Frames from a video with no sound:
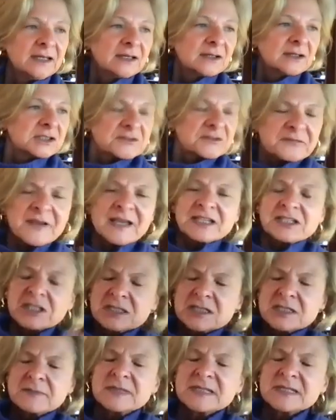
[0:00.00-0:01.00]
because
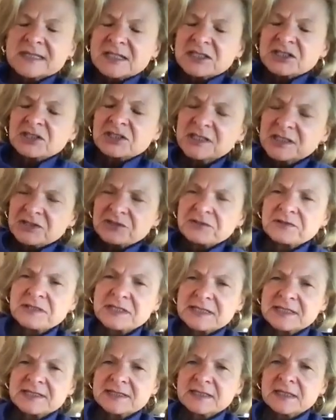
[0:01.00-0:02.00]
fascism is such an
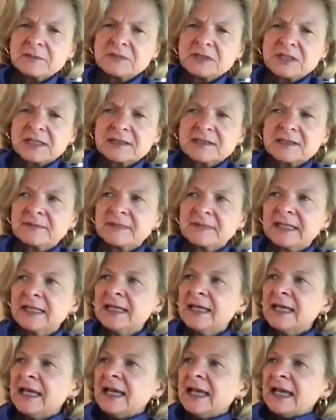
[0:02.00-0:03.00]
interesting subject to me,
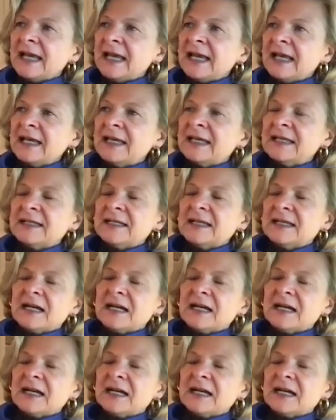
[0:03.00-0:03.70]
and